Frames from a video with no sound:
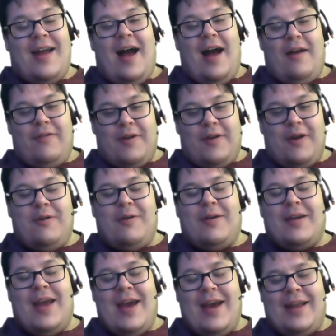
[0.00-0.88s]
and a half
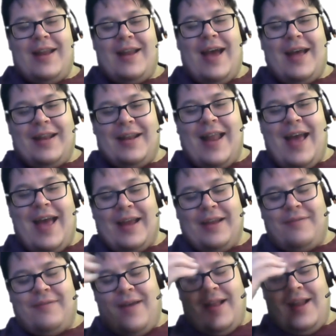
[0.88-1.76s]
ago, yeah, at
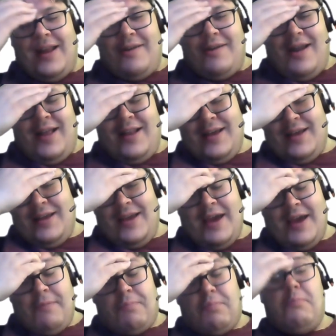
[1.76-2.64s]
Lagan Valley Rally,
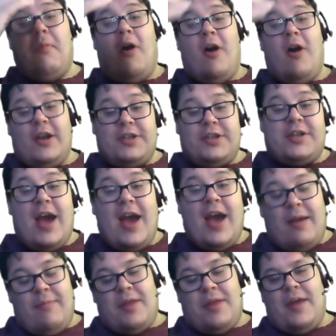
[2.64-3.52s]
yeah, March
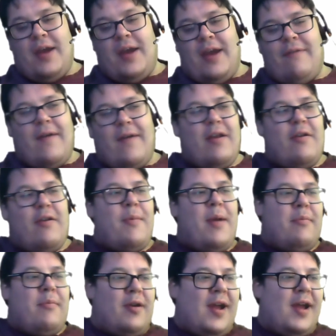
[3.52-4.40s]
time, I think, if I
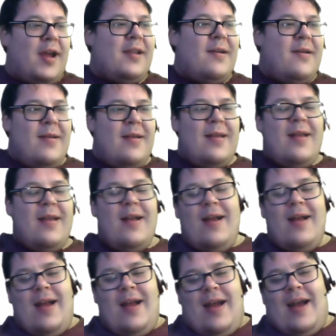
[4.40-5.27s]
remember right.
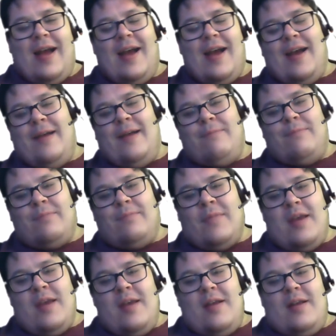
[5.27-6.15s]
Um,
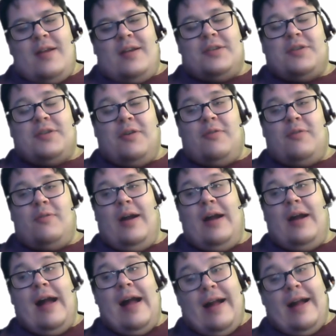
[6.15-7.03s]

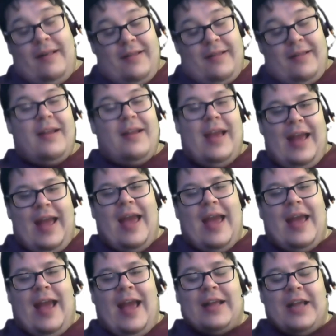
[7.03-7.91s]
so uh,
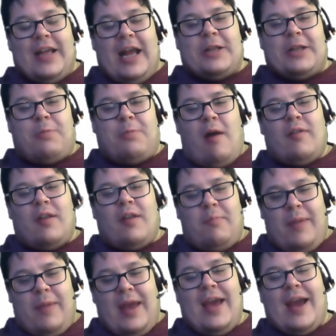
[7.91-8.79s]
it, it's
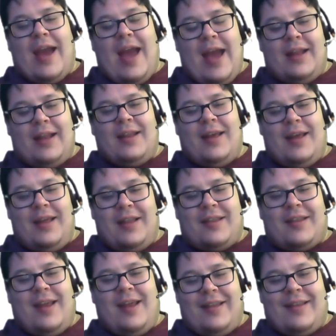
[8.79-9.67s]
prompted me yeah, again to,
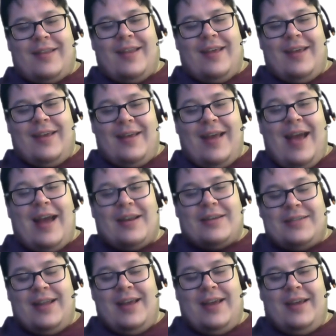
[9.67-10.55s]
to, to,
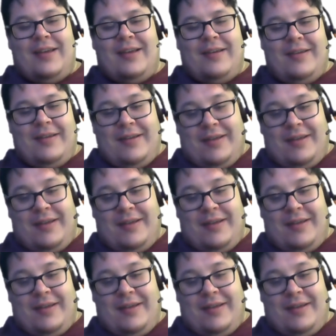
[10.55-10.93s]
actually.